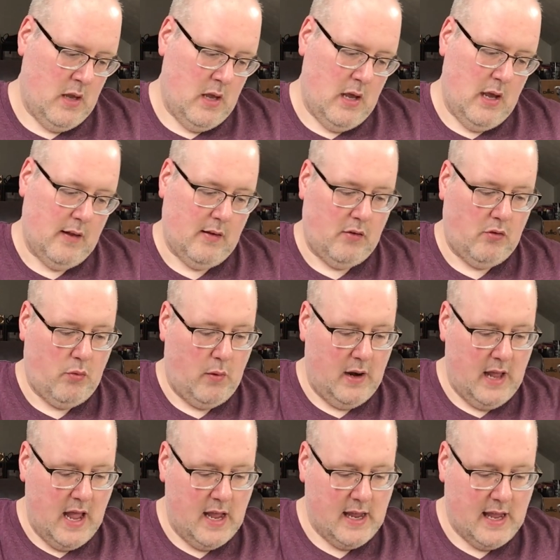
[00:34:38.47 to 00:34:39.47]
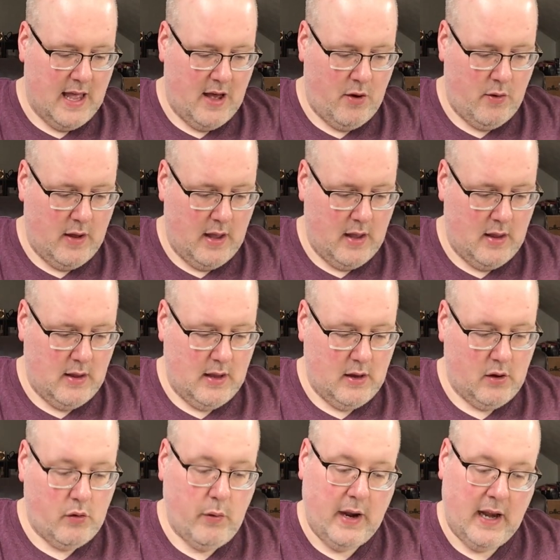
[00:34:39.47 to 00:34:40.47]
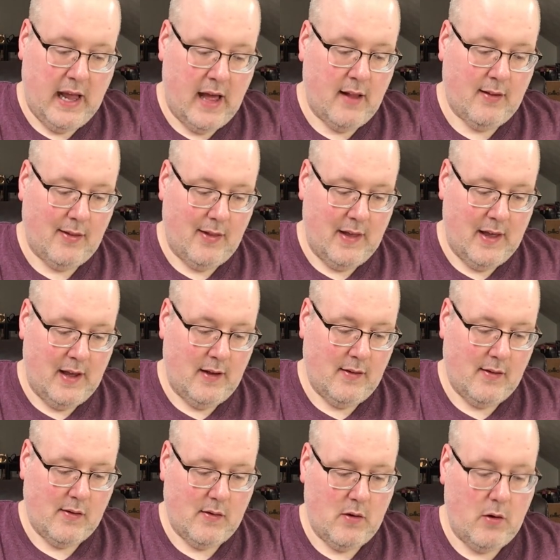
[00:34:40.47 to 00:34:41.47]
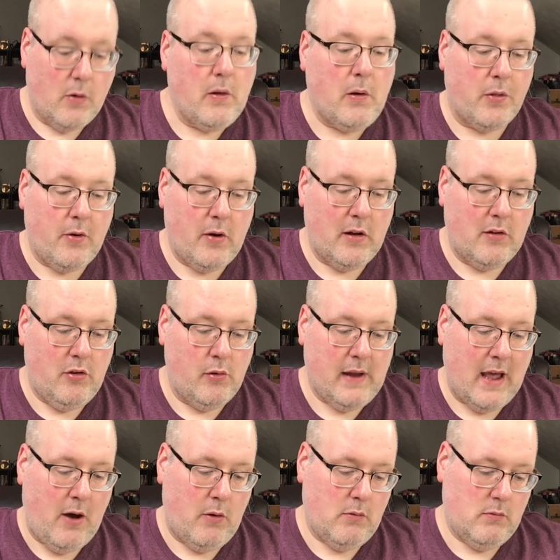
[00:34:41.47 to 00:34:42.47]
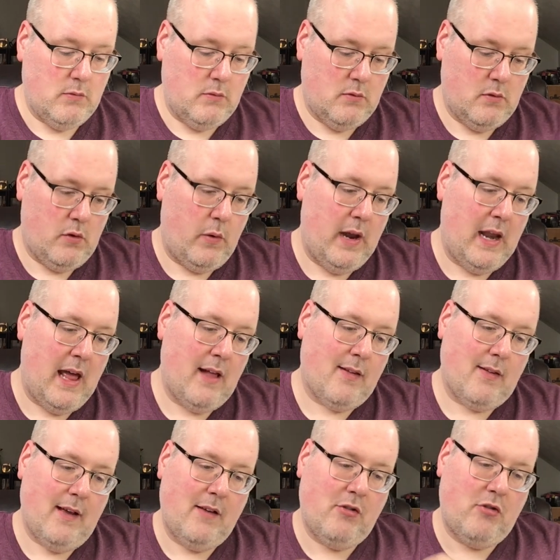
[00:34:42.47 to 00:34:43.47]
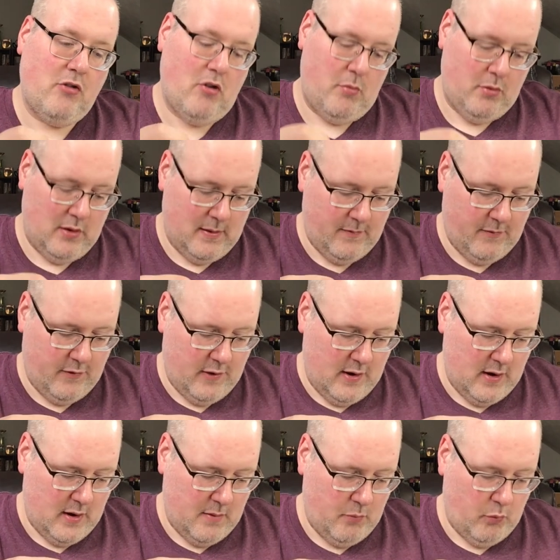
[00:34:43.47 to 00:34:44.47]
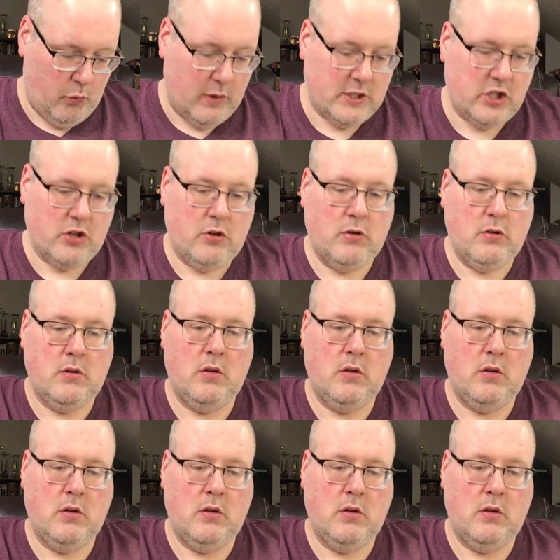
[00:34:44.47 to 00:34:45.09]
it's 28 count Queen Anne's lace, or no, 32 count Queen Anne's lace Jobelin from Witchell.